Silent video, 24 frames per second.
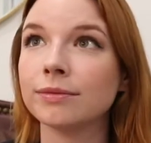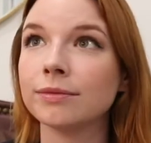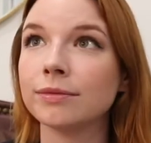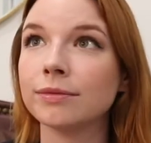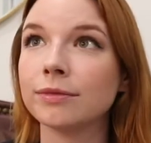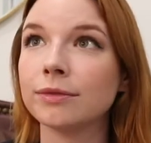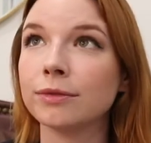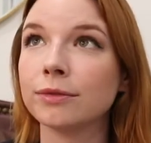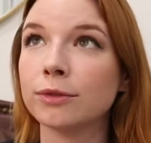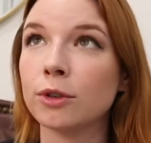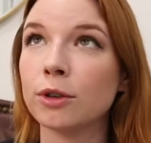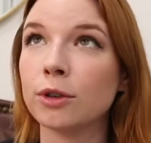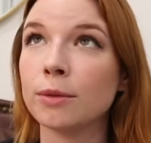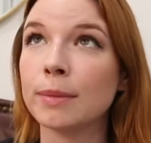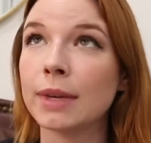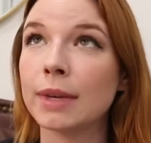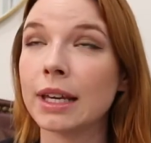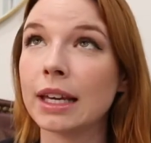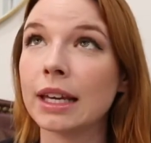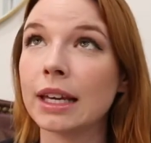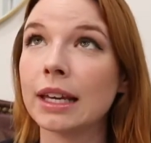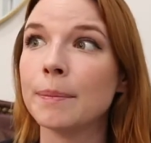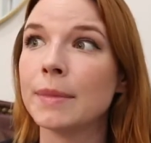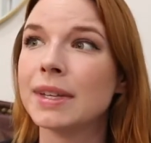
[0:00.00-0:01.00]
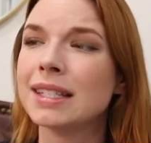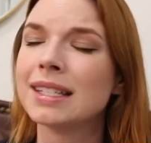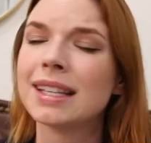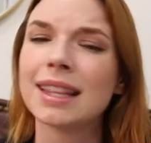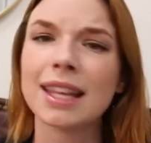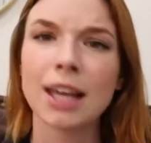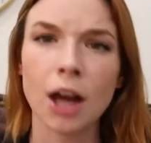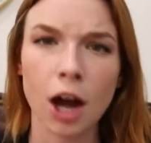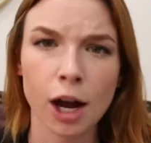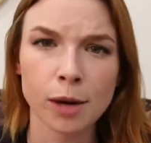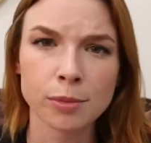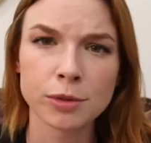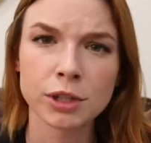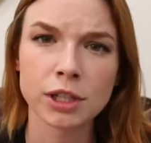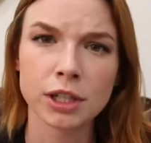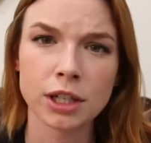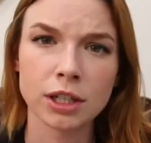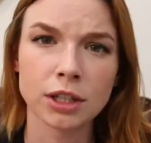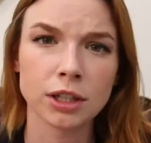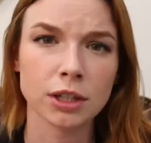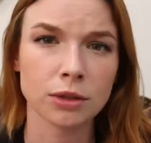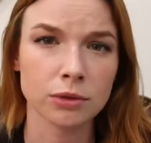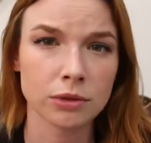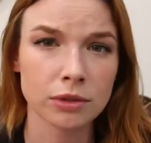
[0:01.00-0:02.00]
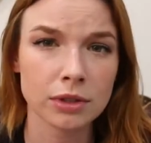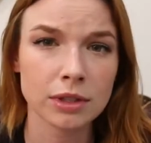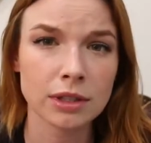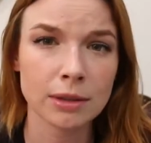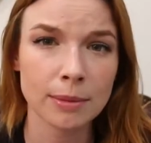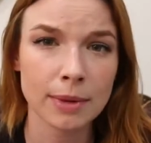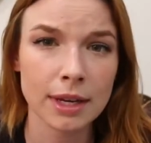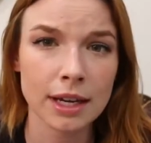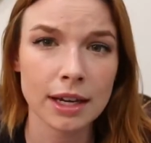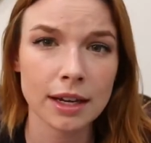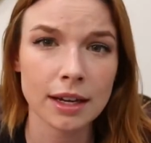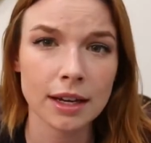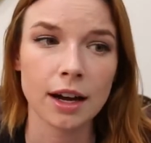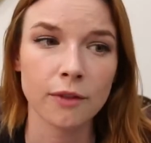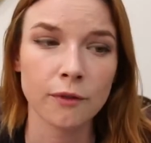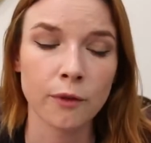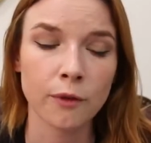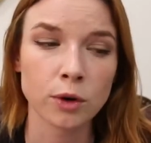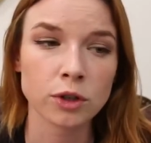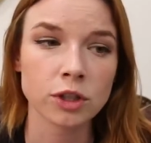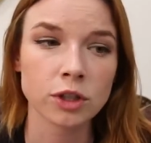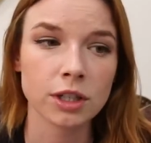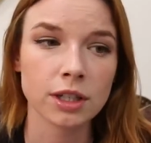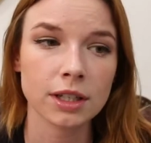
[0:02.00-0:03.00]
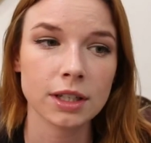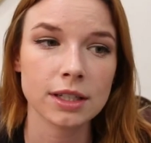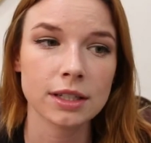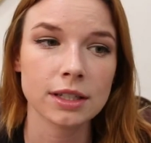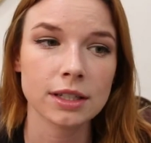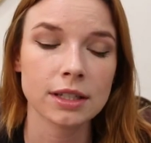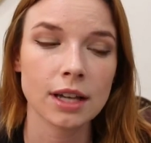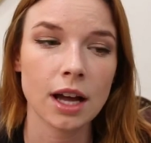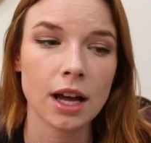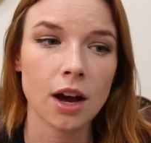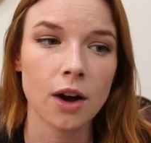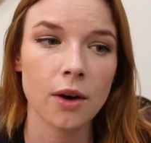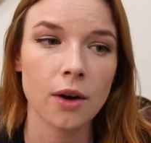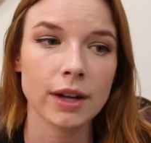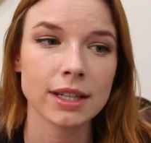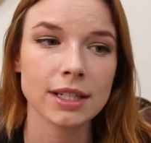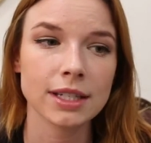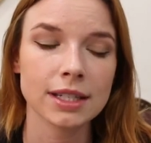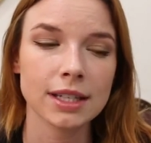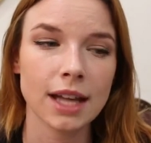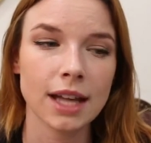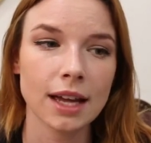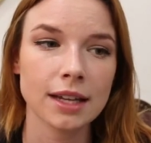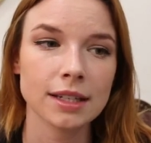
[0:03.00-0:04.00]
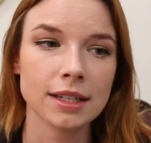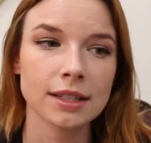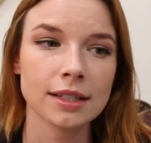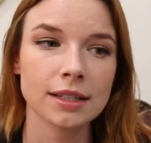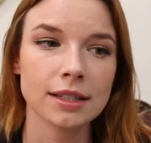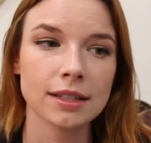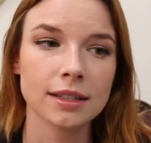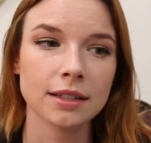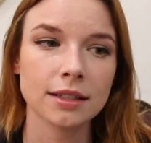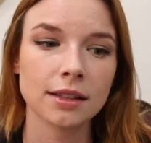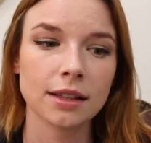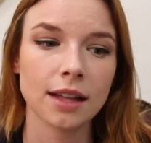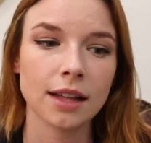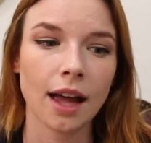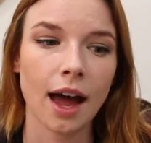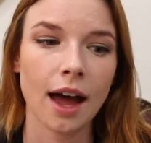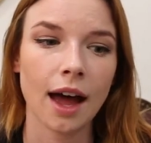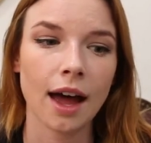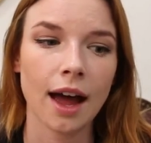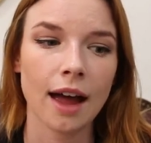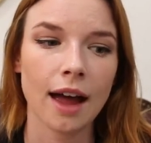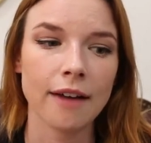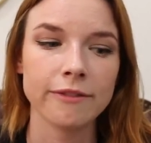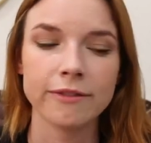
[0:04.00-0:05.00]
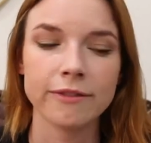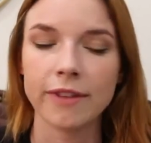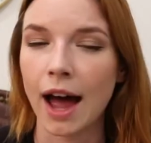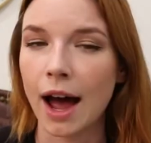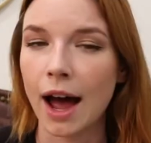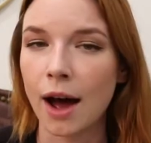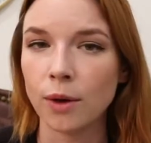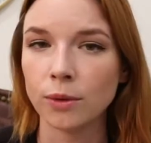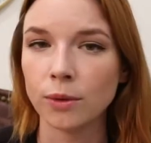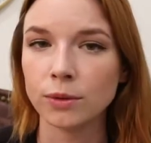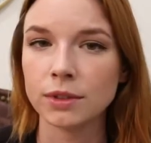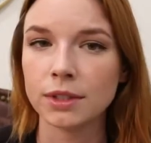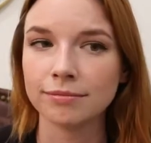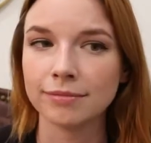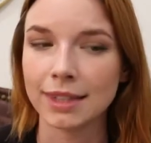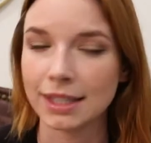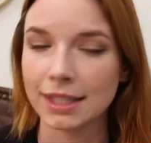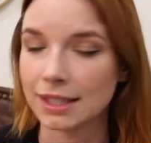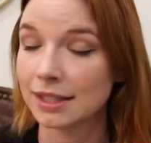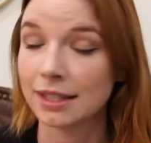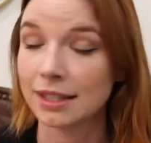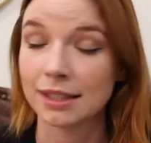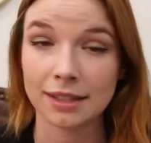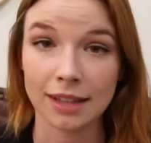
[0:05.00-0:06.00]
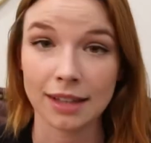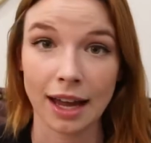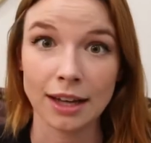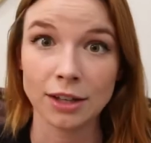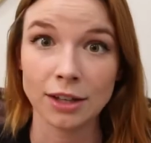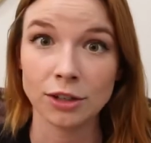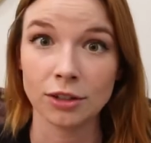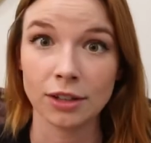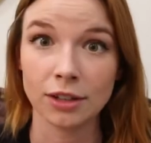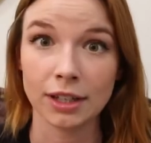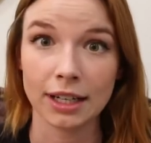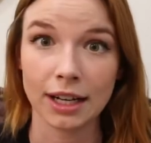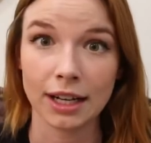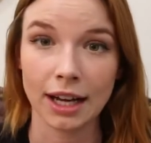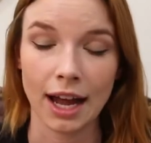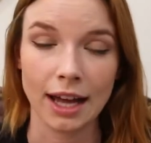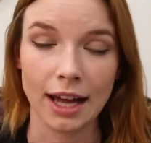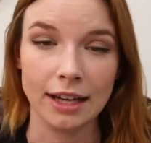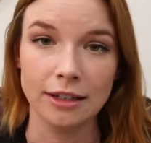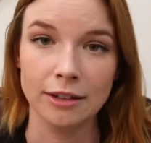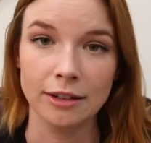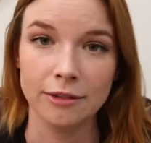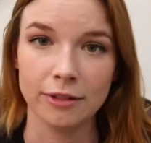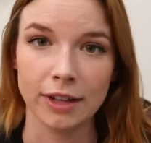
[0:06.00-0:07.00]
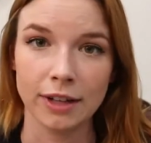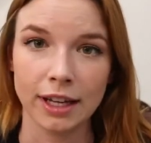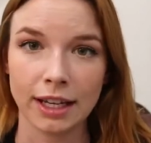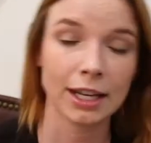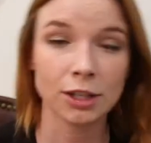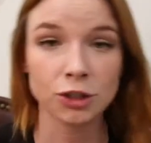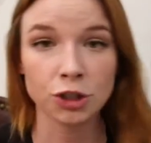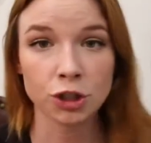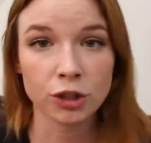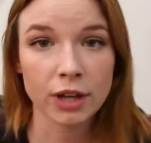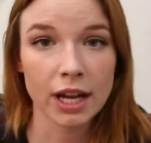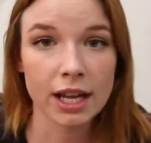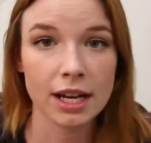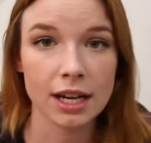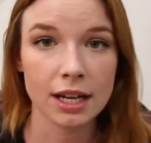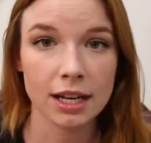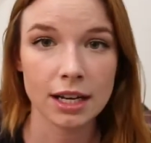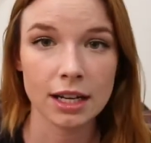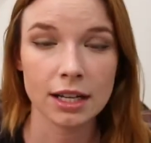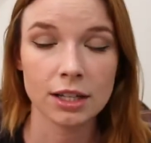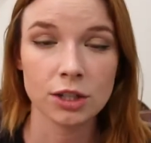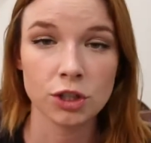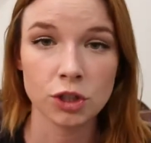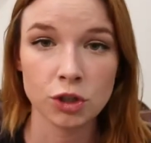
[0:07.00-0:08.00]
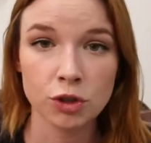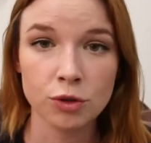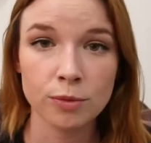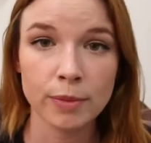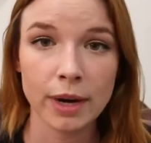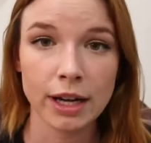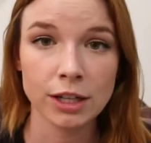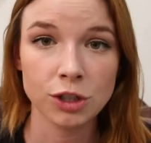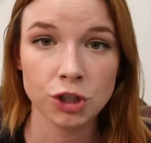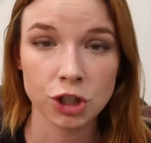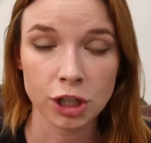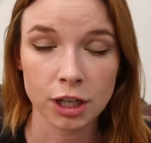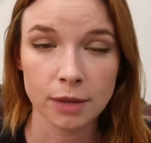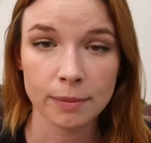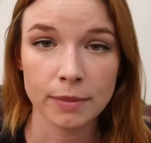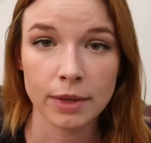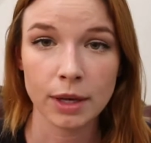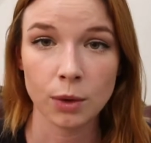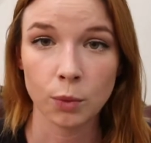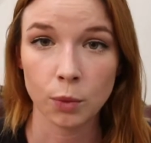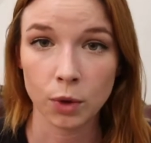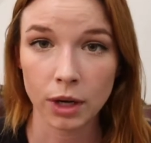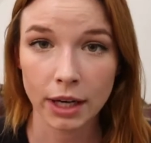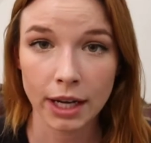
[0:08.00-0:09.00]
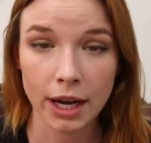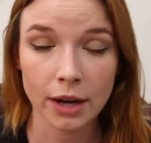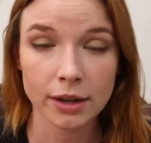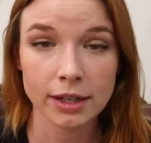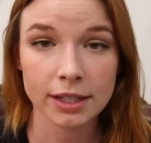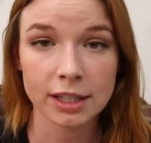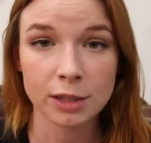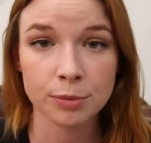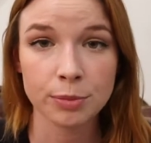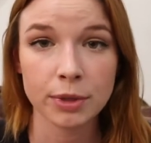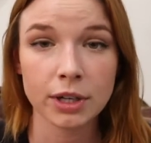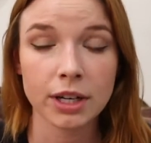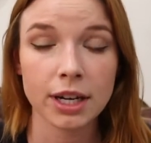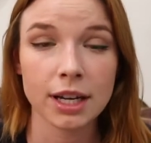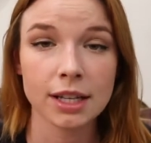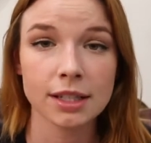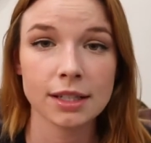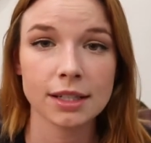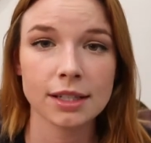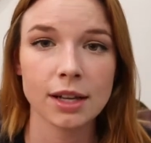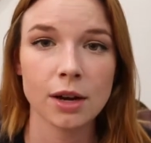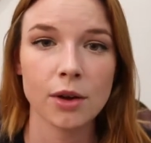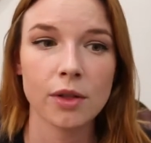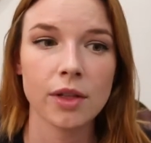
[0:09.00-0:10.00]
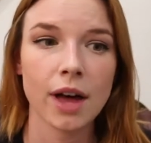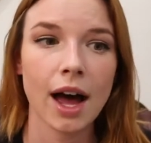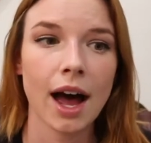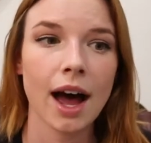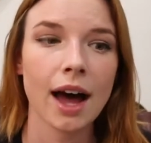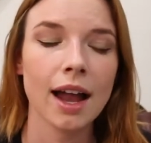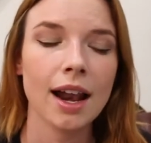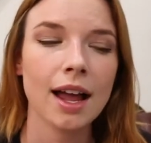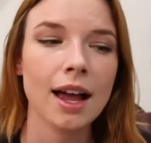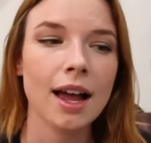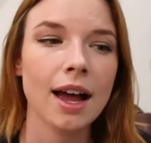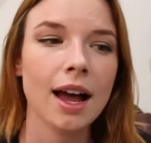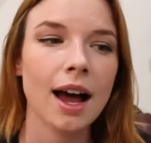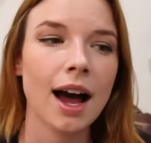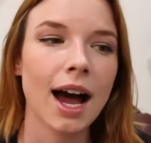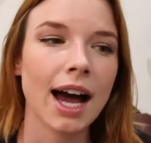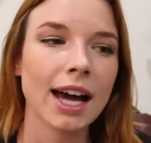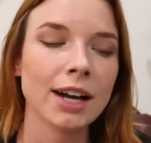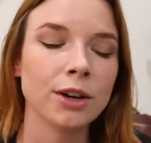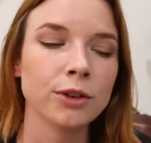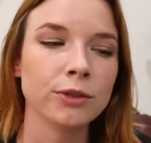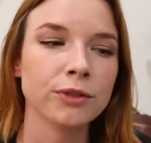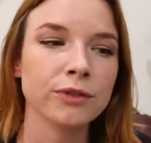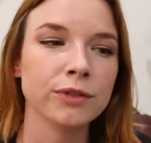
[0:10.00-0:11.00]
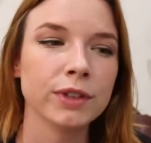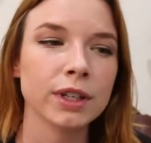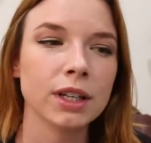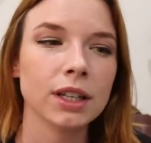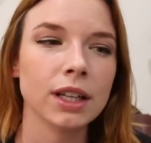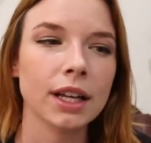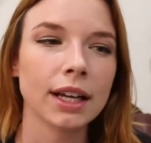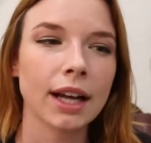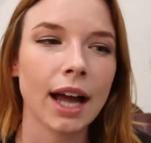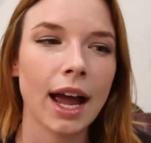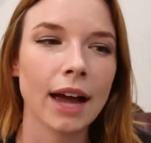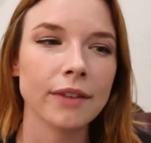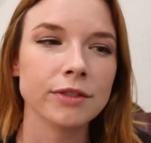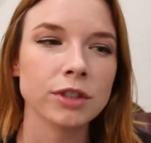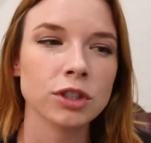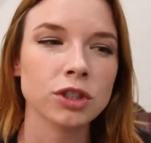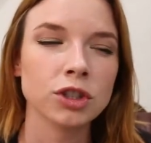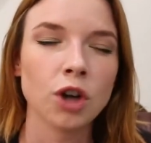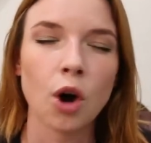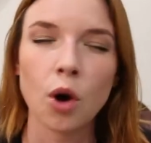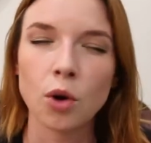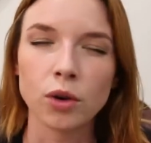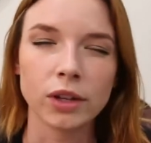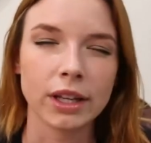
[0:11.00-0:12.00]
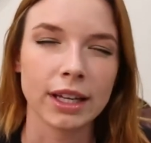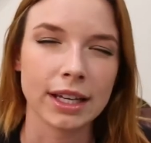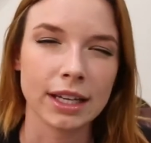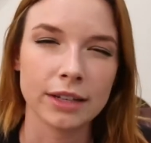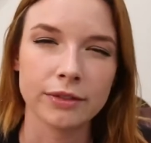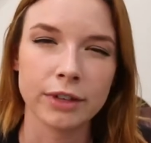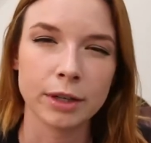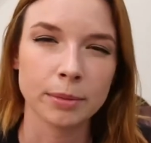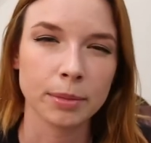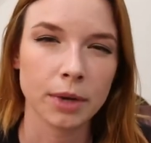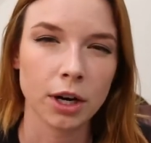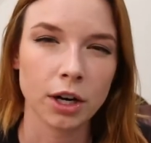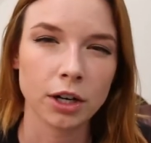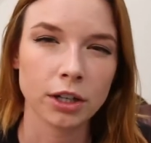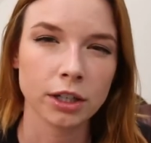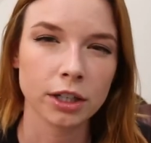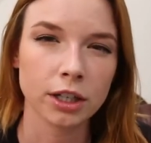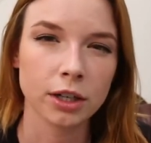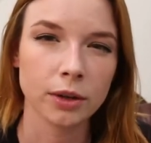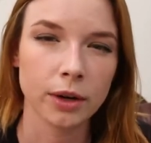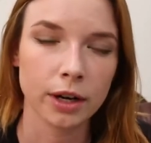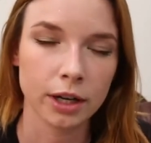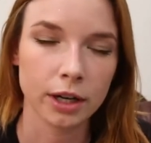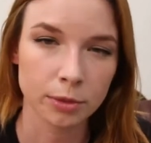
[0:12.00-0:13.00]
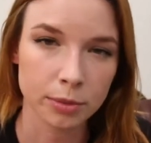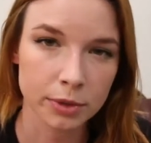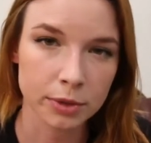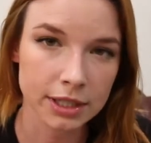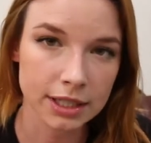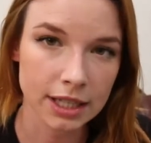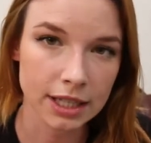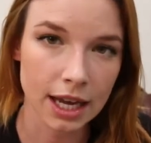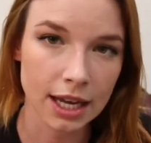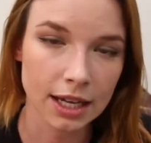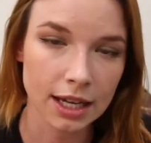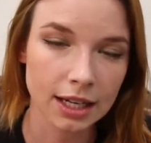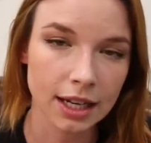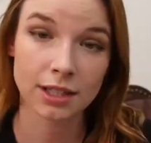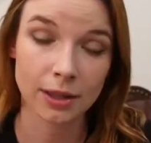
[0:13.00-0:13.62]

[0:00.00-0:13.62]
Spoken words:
for me isn't the option it used to be, unfortunately, so it's nice that I found this cycle and kind of like integrated it into my gym workout experience so that I don't feel like I have to totally give up cardio 100%.